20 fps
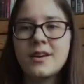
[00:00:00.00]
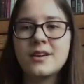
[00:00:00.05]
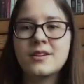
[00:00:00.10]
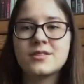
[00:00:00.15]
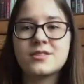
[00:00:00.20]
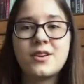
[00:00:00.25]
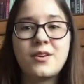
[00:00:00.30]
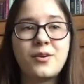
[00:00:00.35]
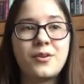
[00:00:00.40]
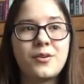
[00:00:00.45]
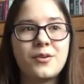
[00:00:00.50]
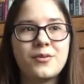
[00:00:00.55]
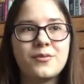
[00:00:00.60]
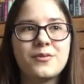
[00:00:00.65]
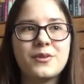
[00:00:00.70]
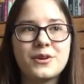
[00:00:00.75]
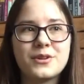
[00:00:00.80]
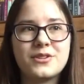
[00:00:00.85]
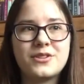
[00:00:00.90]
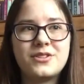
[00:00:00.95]
So,
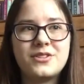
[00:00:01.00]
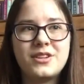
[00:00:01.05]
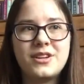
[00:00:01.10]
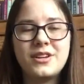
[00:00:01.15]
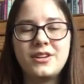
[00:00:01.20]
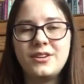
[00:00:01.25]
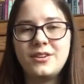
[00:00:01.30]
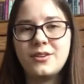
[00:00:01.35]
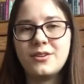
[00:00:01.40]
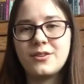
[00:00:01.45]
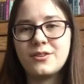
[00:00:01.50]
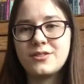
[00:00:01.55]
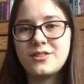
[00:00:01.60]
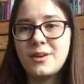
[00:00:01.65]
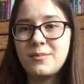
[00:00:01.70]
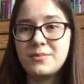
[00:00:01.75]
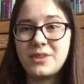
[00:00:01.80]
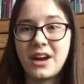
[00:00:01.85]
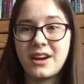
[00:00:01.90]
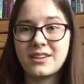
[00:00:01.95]
first, your
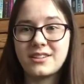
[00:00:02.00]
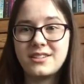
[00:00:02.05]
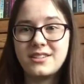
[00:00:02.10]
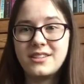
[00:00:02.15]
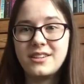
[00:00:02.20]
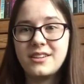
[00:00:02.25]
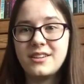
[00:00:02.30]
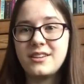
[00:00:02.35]
subject.